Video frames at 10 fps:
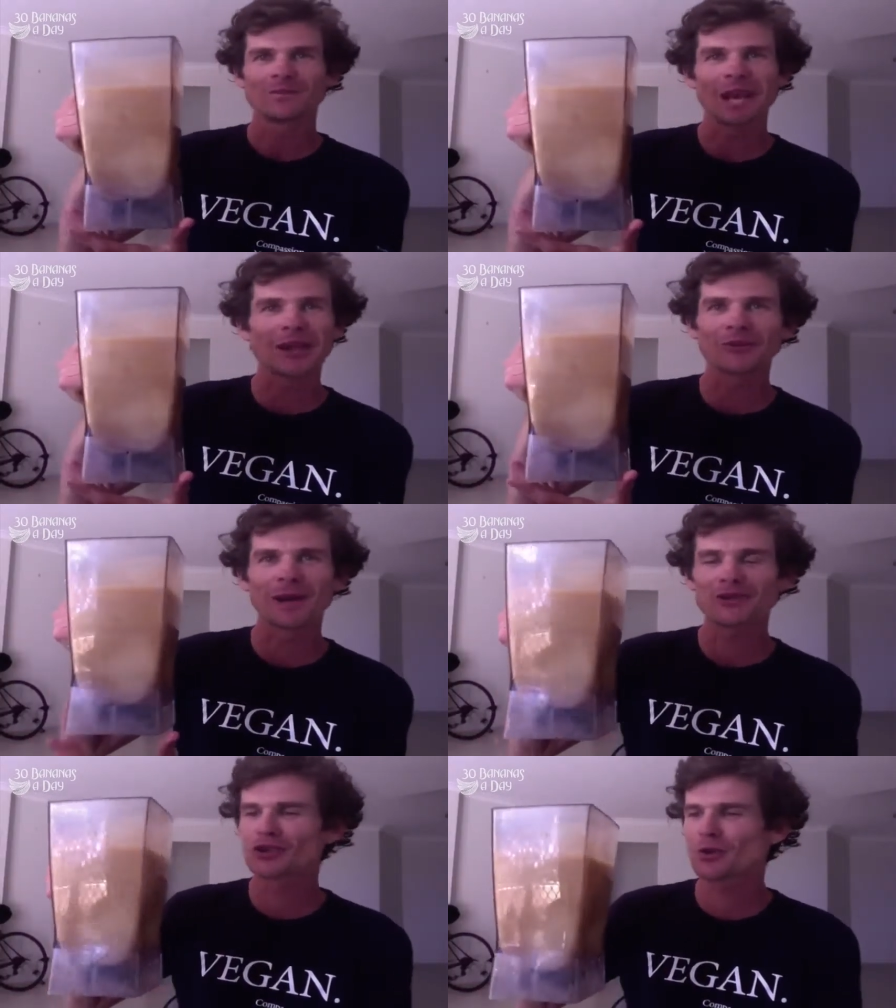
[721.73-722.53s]
Eat as
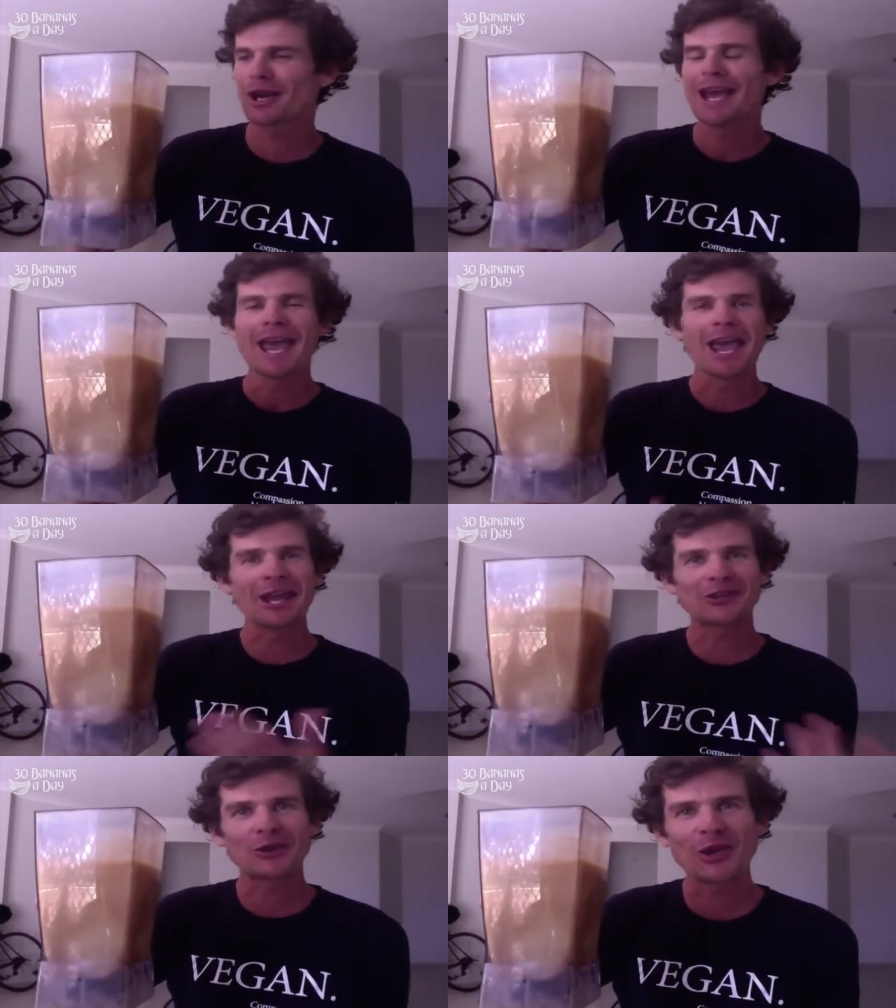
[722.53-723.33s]
much as you want.
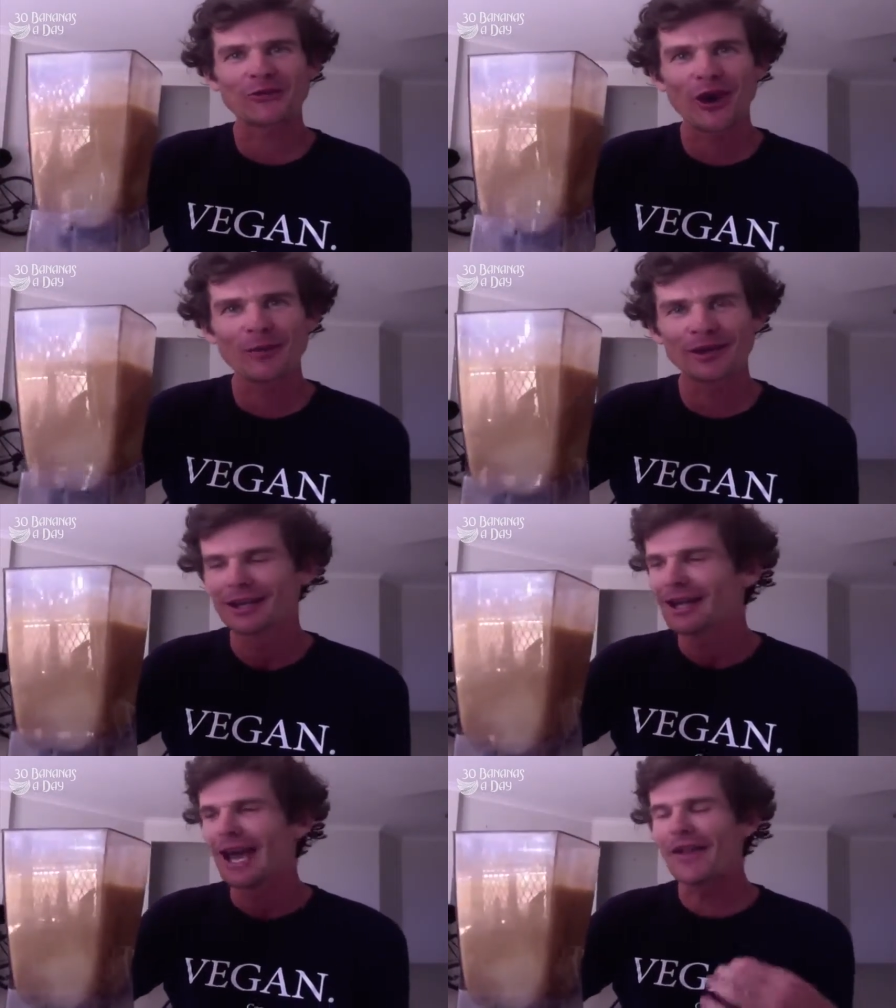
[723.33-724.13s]
Eat till you
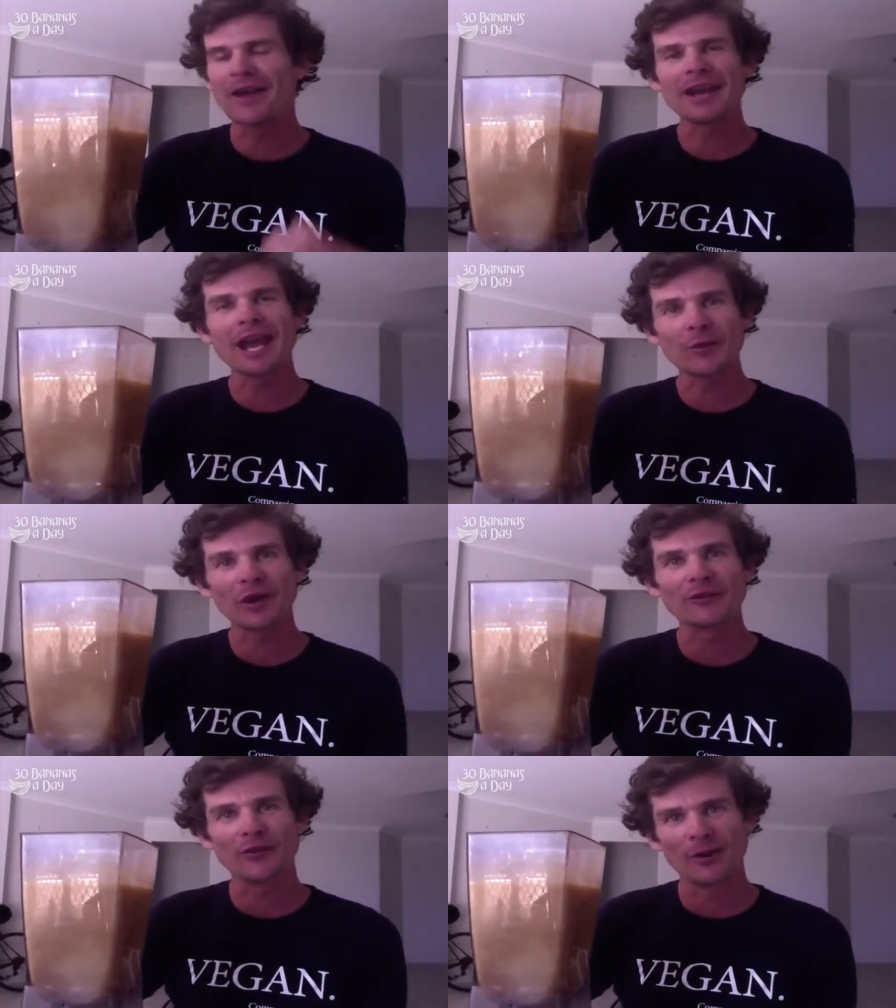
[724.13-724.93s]
vomit, and then eat
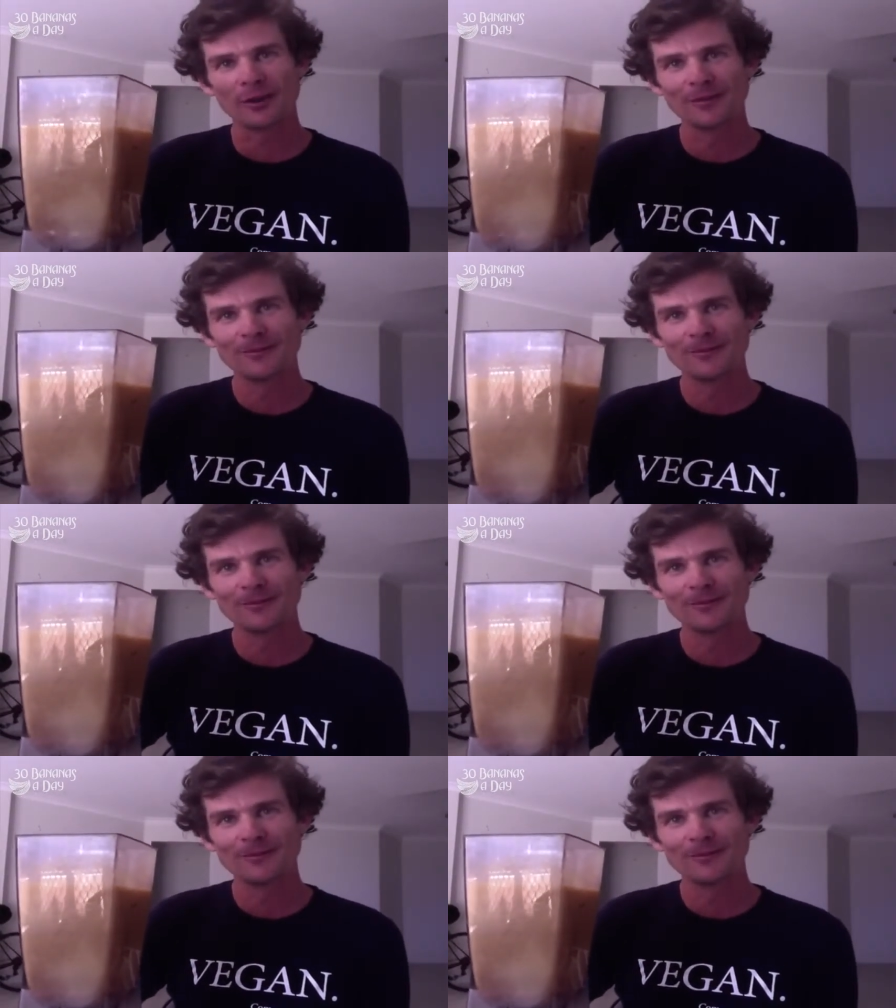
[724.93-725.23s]
what you vomit.